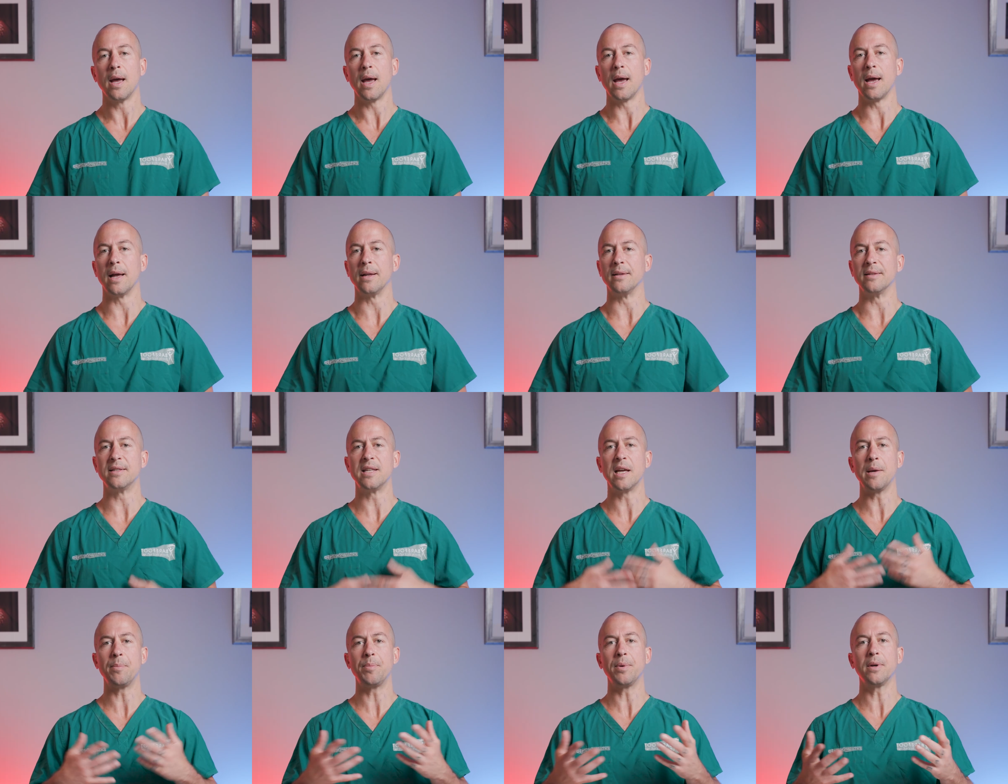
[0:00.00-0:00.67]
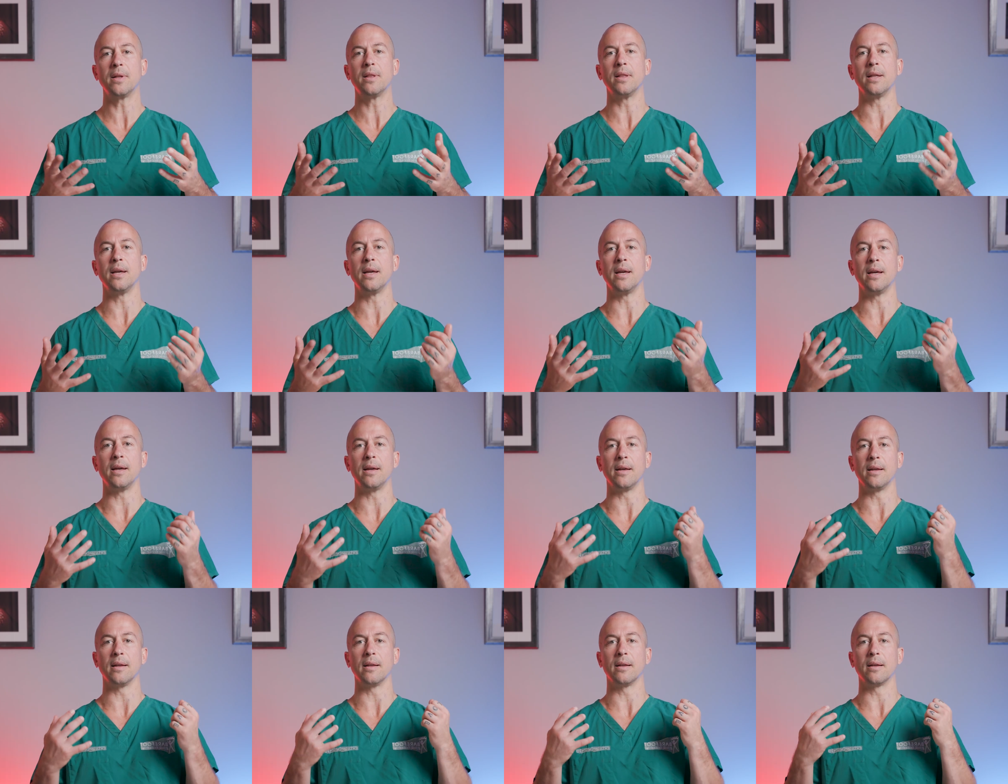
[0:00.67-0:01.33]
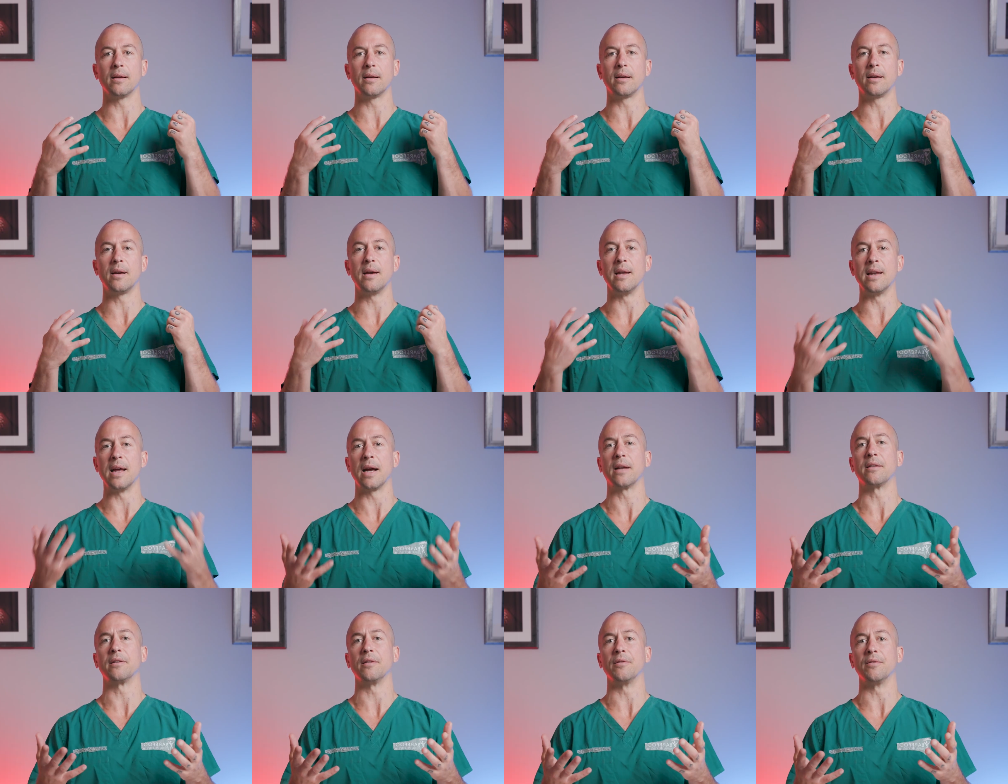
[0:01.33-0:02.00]
And typically
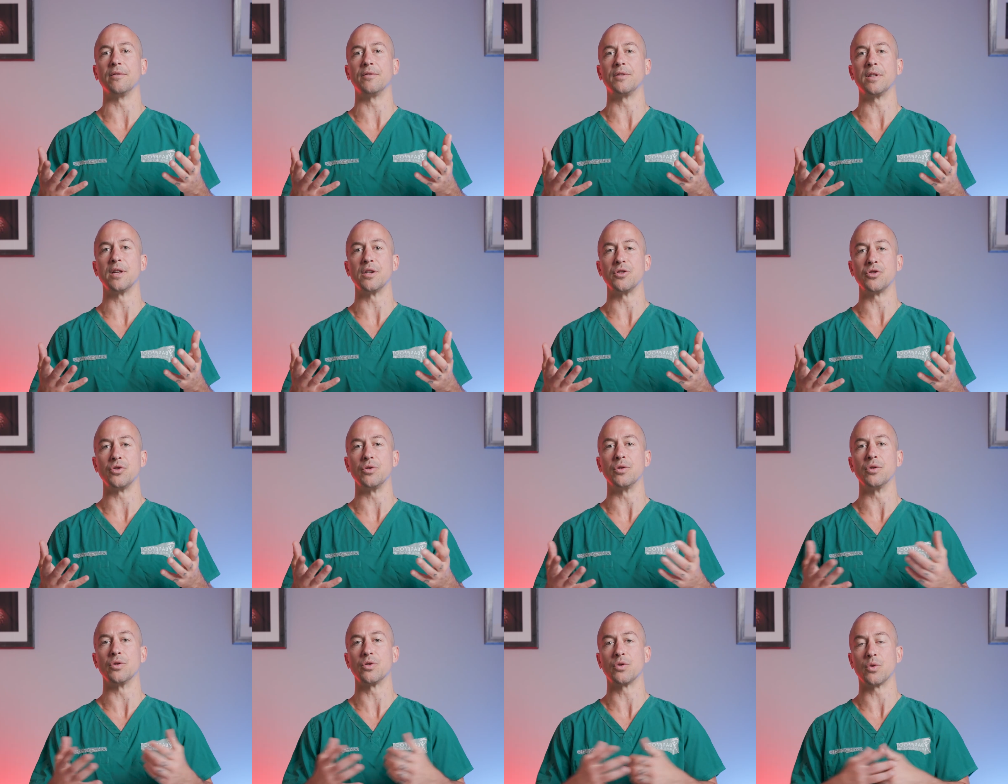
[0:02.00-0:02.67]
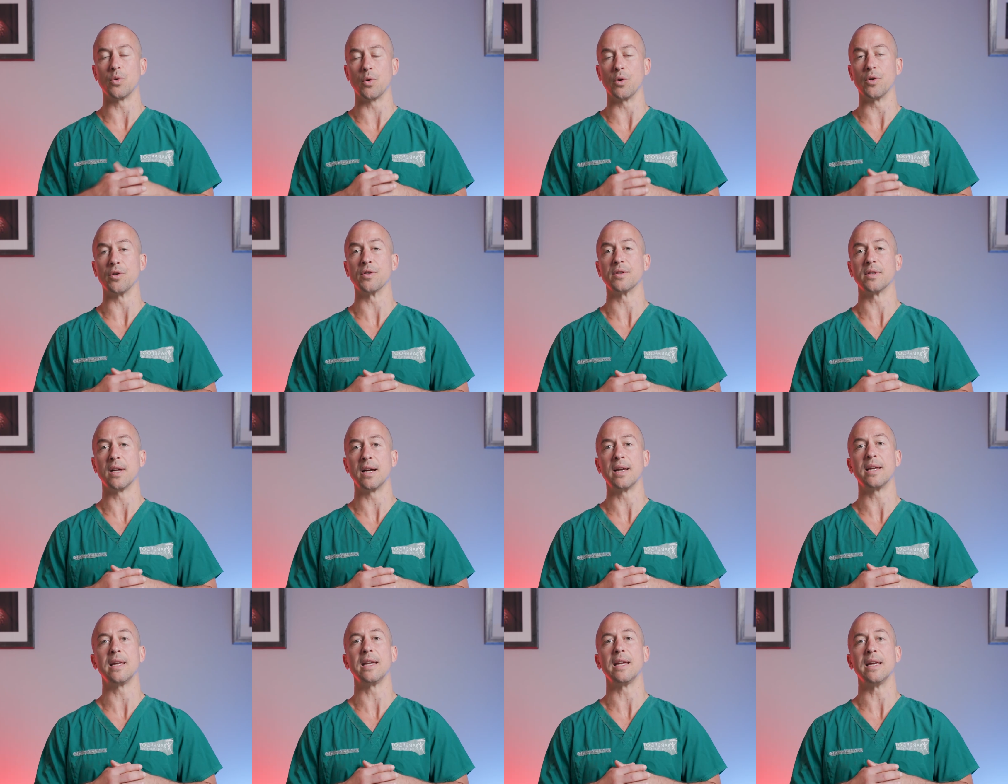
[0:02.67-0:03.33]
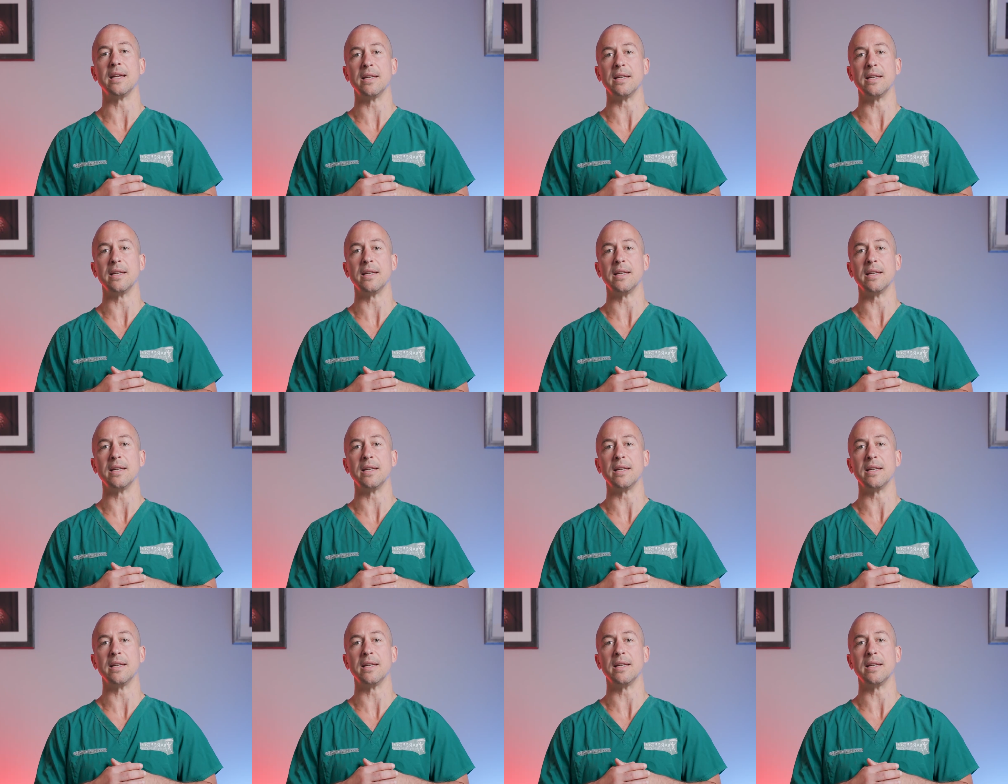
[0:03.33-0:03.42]
connective tissue disorders like